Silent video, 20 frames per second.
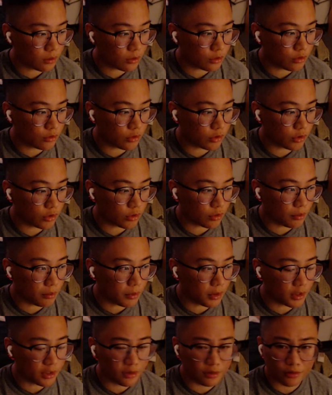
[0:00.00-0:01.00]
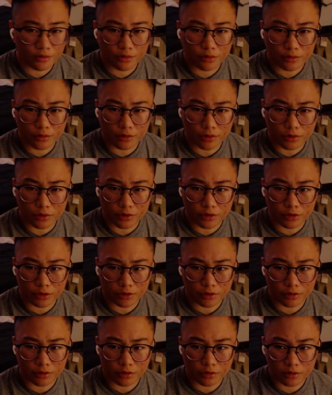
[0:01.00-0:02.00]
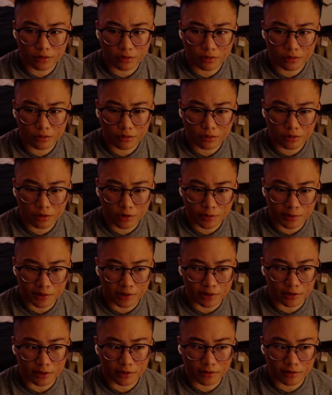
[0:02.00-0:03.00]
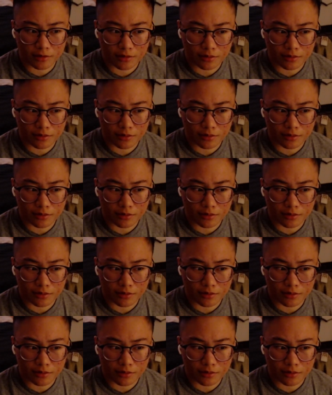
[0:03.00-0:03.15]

do much, to be honest.